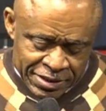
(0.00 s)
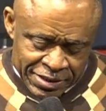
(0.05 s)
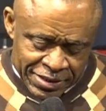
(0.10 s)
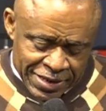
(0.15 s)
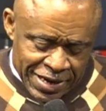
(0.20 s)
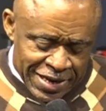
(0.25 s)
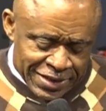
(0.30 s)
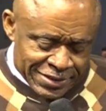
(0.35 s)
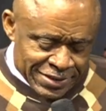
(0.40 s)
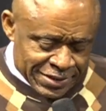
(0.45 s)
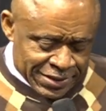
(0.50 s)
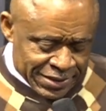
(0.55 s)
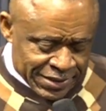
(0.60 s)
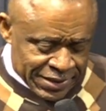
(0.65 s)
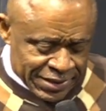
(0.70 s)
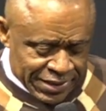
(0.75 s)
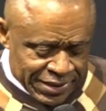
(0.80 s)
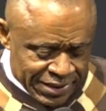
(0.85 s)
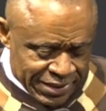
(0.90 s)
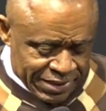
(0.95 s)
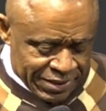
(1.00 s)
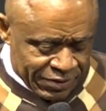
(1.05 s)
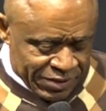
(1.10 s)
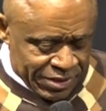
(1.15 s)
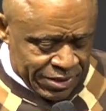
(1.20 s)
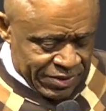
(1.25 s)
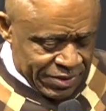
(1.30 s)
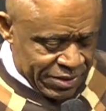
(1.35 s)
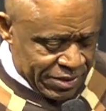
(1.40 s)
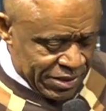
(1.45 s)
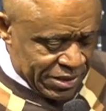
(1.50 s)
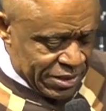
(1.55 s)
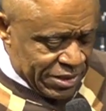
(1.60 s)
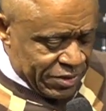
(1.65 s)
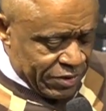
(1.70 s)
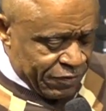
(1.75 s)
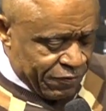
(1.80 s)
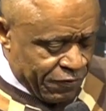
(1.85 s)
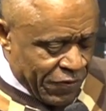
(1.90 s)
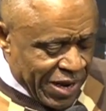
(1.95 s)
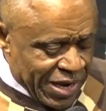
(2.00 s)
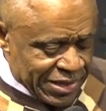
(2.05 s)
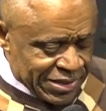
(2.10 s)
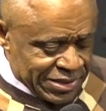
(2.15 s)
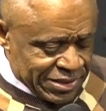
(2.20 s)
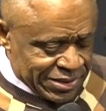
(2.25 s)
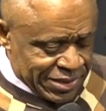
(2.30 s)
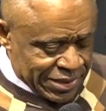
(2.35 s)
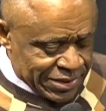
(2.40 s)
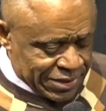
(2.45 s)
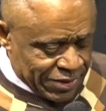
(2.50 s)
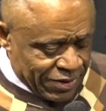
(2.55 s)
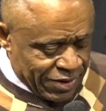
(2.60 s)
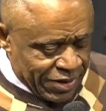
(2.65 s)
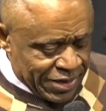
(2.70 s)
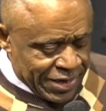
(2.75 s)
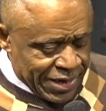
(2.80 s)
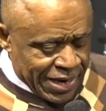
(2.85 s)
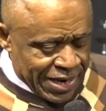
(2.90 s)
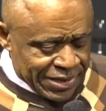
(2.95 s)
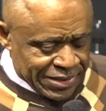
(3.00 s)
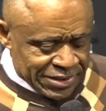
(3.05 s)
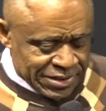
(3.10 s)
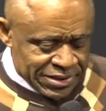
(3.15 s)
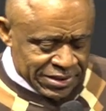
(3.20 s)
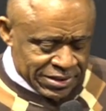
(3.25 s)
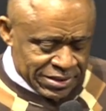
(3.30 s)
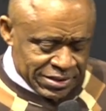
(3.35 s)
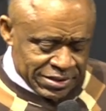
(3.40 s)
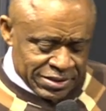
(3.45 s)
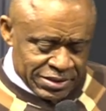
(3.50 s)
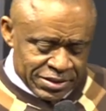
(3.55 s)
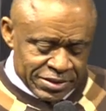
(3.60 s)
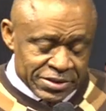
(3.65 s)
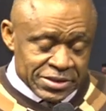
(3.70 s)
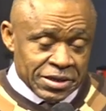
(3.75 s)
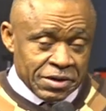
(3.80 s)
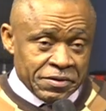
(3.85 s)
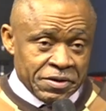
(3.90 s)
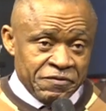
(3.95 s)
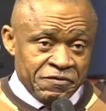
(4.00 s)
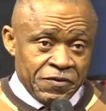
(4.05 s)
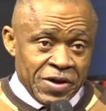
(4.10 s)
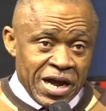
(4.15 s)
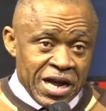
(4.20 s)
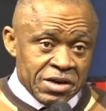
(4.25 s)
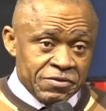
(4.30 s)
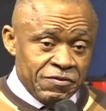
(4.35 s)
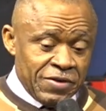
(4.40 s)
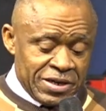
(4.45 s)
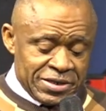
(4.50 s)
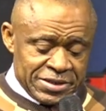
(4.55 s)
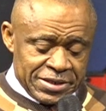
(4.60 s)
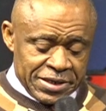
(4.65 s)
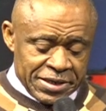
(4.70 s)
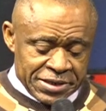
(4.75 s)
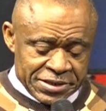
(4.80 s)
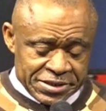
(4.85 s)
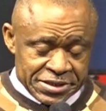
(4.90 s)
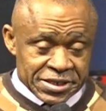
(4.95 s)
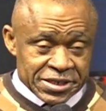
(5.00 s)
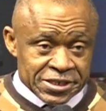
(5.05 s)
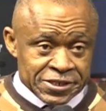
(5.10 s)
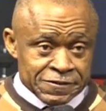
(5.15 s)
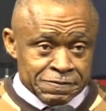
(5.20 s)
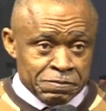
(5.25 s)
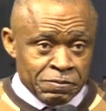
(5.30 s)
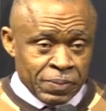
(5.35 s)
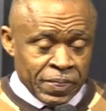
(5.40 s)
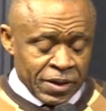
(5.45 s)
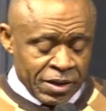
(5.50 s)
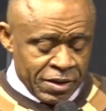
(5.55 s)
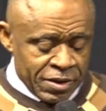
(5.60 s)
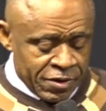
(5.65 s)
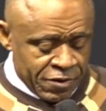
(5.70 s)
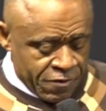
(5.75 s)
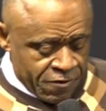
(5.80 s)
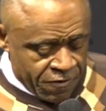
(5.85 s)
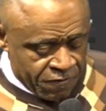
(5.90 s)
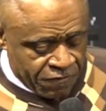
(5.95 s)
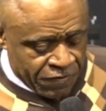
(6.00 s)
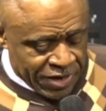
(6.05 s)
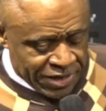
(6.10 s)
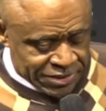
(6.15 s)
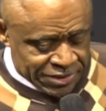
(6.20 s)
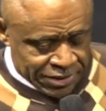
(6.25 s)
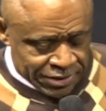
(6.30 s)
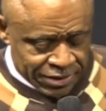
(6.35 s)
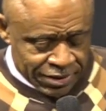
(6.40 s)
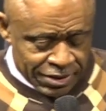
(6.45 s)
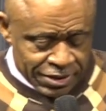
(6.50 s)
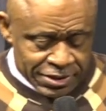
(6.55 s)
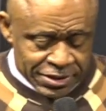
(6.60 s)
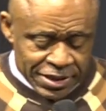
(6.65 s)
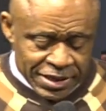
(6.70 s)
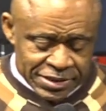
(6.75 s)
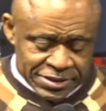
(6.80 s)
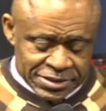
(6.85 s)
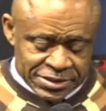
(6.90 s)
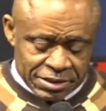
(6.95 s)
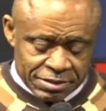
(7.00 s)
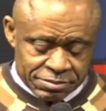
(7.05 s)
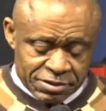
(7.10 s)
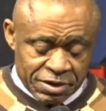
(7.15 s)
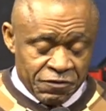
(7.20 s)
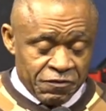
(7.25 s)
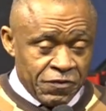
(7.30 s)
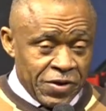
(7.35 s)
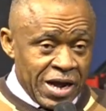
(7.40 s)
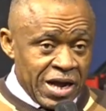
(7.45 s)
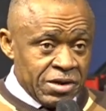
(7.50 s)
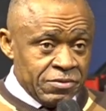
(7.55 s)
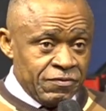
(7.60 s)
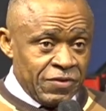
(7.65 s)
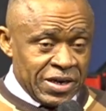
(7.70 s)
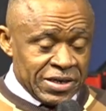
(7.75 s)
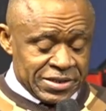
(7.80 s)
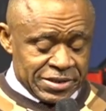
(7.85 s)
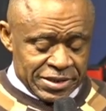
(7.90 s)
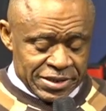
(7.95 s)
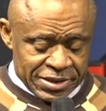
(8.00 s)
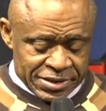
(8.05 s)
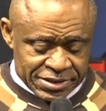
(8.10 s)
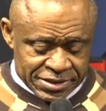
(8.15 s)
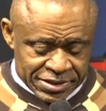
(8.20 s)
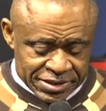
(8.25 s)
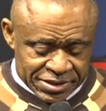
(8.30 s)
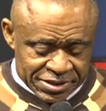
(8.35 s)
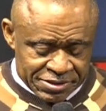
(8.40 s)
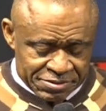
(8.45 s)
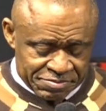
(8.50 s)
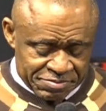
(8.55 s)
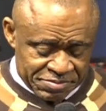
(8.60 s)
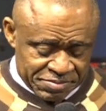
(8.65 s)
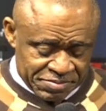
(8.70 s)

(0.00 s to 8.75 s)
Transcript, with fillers: Let's see First Thessalonians chapter 5, verse 18. First Thessalonians chapter 5, verse 18.